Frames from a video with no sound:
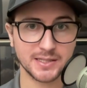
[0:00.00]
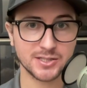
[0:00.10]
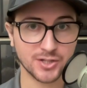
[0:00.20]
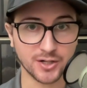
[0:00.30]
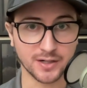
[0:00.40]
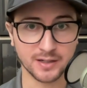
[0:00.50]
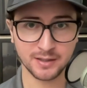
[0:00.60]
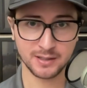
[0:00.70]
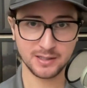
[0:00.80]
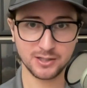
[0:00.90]
start
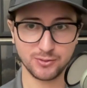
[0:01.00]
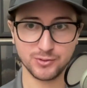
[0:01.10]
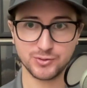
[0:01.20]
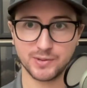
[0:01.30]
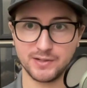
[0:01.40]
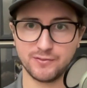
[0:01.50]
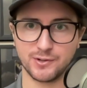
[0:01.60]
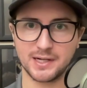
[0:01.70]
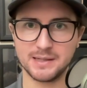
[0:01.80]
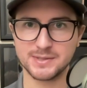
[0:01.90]
through 24
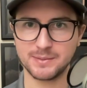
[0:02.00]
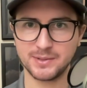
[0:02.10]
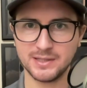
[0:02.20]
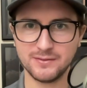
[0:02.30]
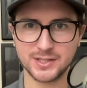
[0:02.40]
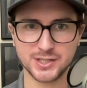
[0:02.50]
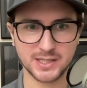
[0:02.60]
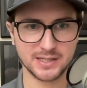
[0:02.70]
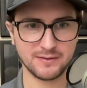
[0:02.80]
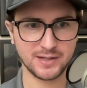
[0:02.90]
games. I believe the
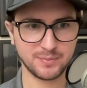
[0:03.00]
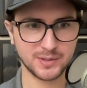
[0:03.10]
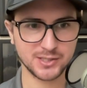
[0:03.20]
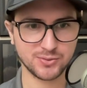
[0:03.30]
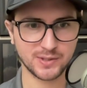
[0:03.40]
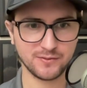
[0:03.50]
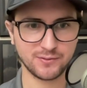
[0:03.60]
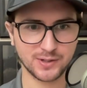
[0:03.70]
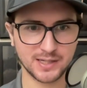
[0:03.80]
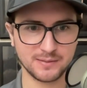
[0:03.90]
Giants, have they played
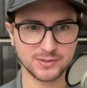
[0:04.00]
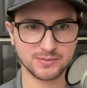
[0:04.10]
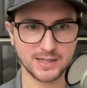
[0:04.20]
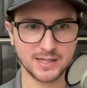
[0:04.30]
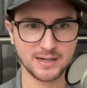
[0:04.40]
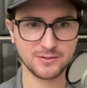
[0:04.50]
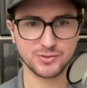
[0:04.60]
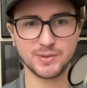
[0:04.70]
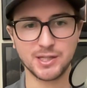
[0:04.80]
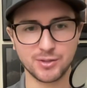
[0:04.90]
24 games right now?
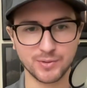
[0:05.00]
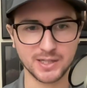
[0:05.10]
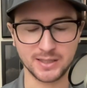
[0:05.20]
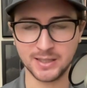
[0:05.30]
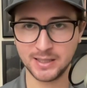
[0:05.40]
23.